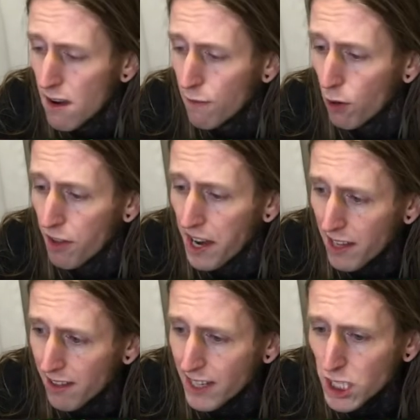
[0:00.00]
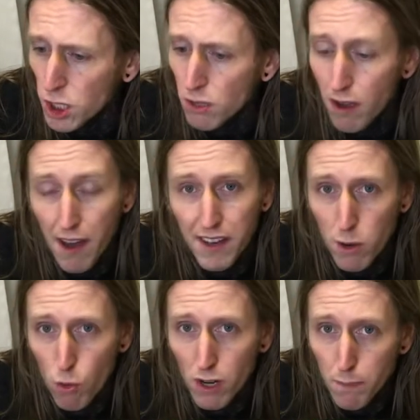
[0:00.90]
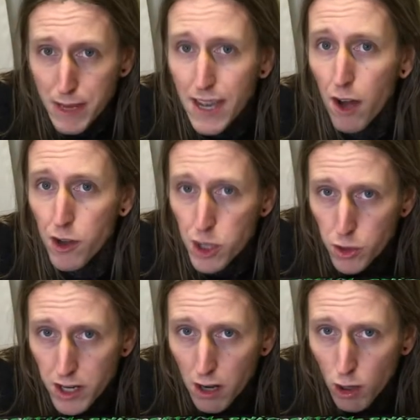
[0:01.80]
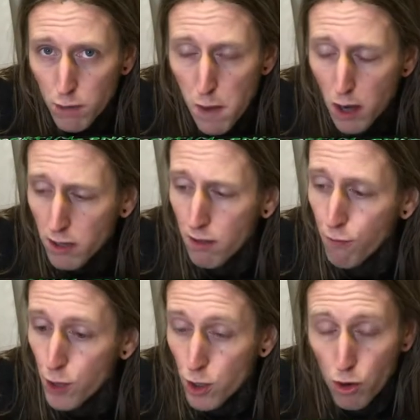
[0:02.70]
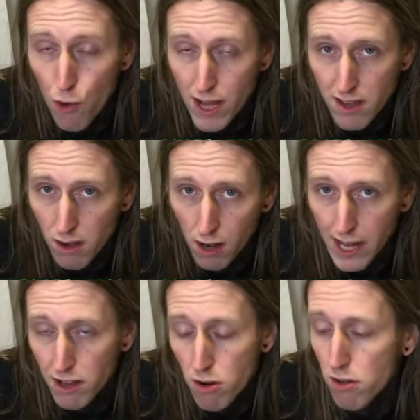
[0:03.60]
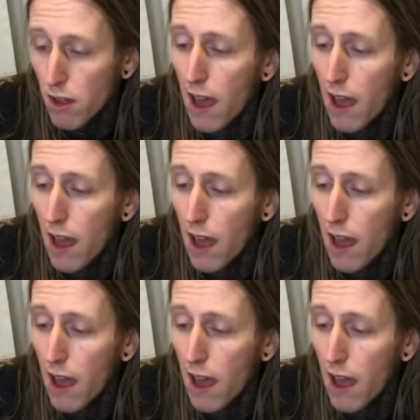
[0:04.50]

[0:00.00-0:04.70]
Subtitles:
for the next issue, and there will be a new deluxe box for you crazy collectors